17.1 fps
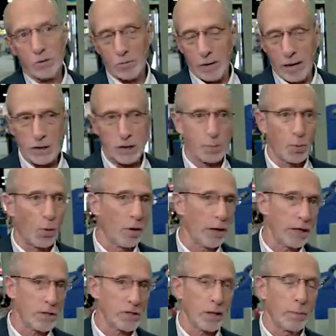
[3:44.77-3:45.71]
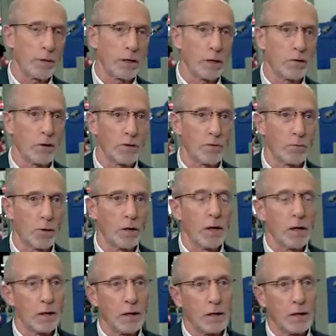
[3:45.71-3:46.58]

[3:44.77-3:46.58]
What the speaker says: transporting something across the world.